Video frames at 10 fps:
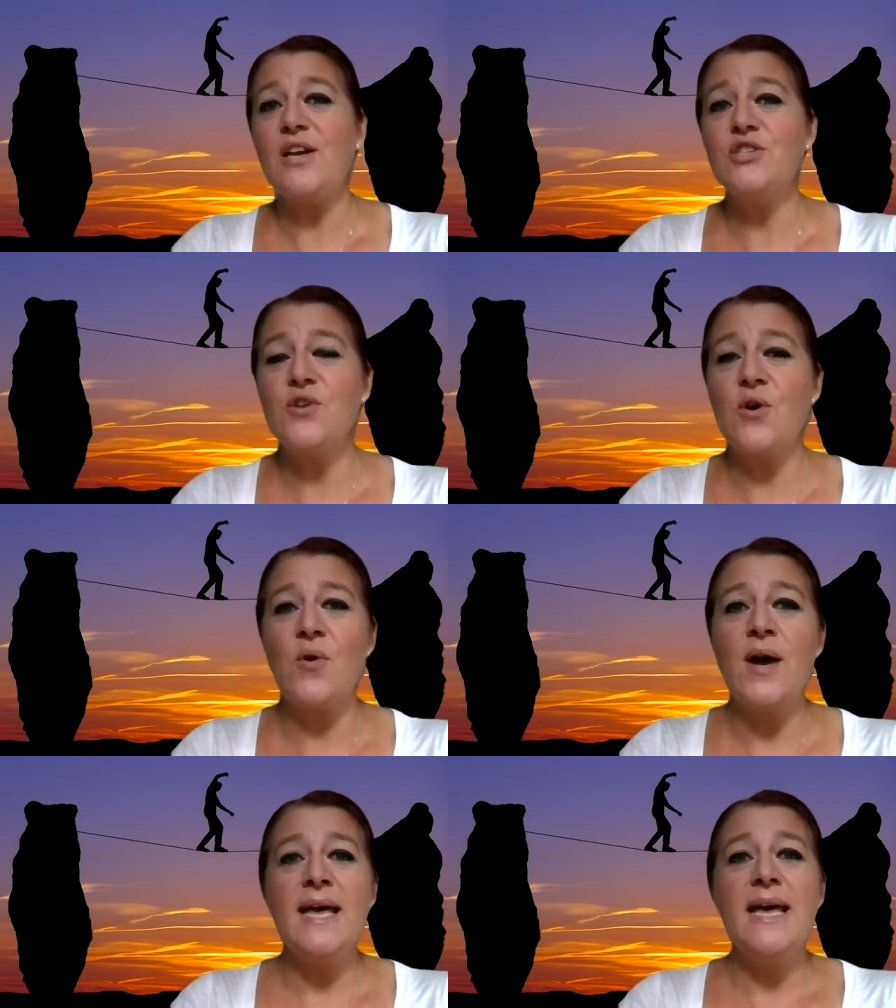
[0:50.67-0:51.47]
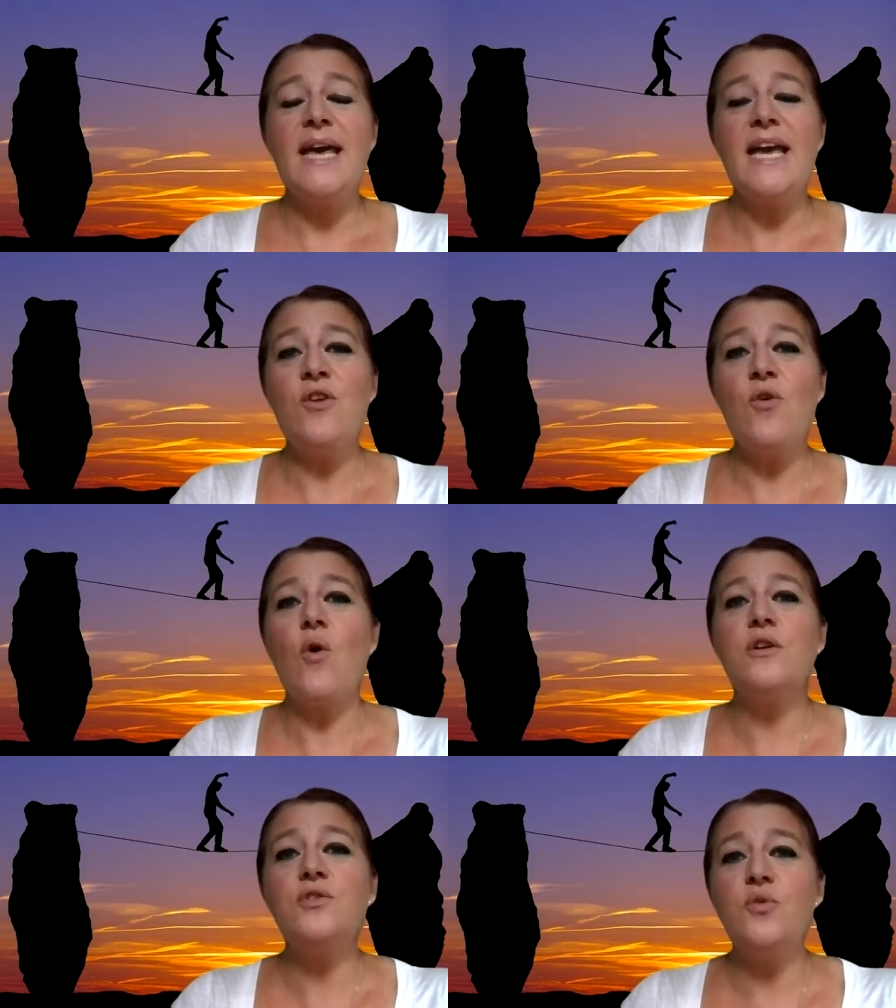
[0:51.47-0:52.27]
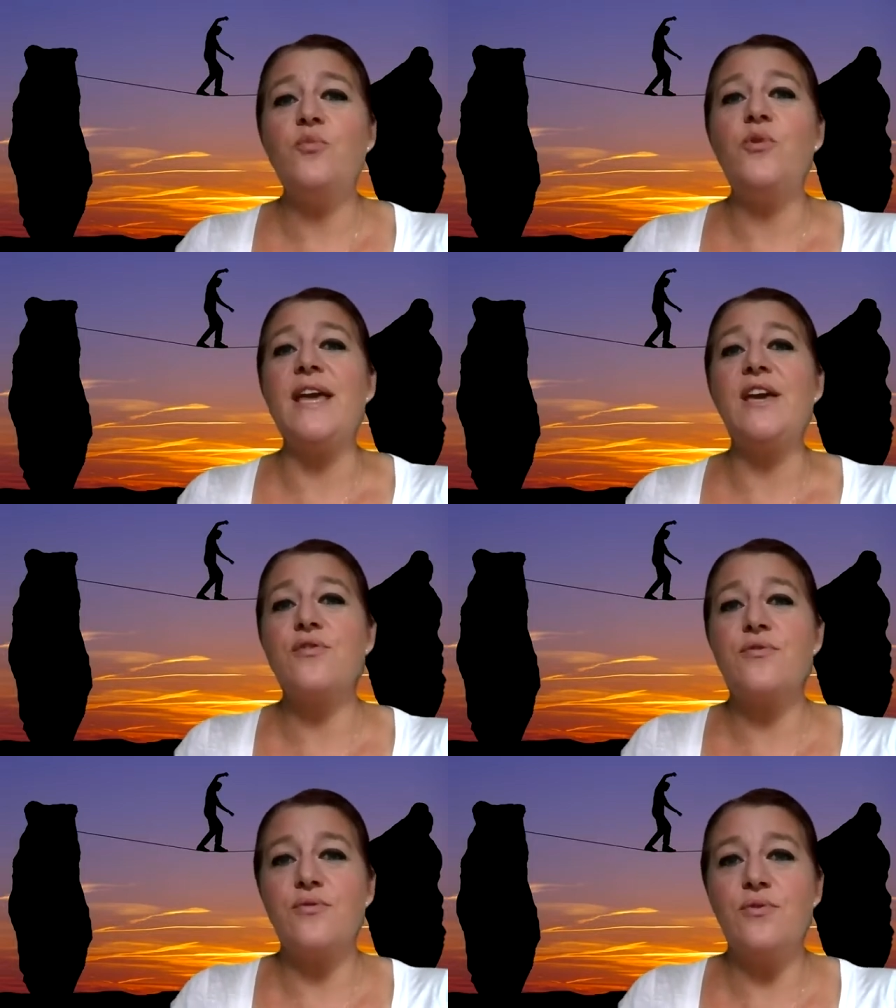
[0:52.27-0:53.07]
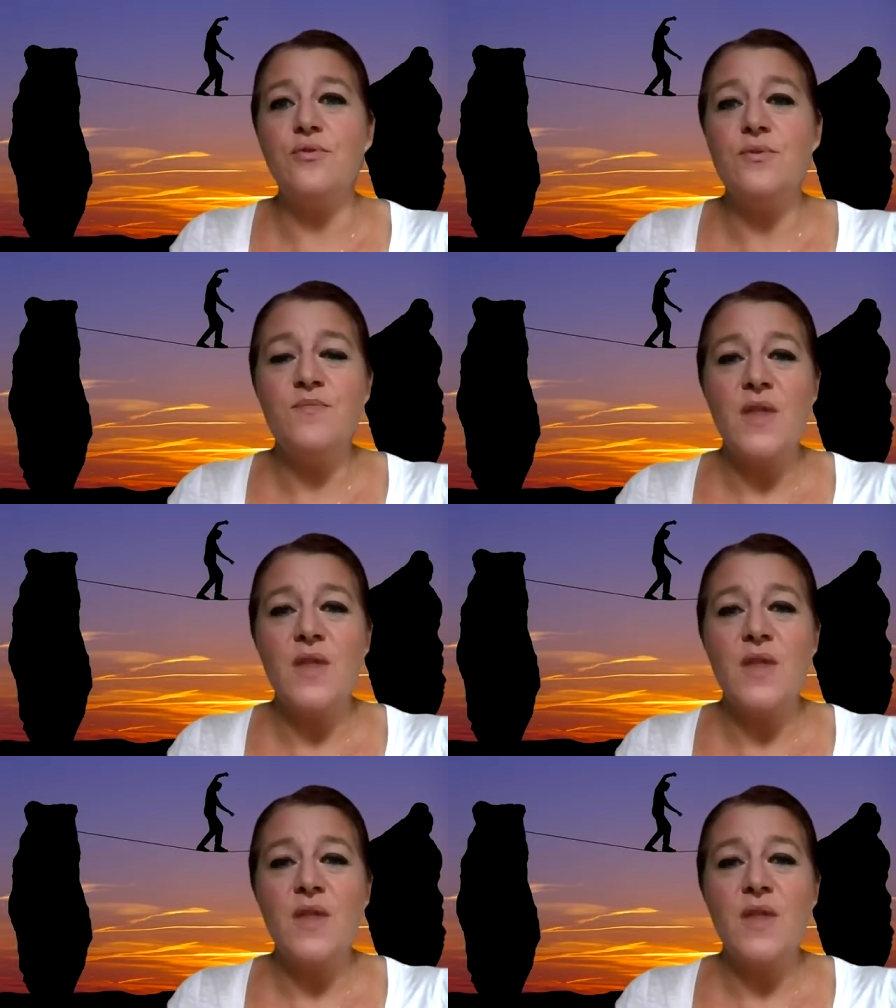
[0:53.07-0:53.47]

So in order to break through,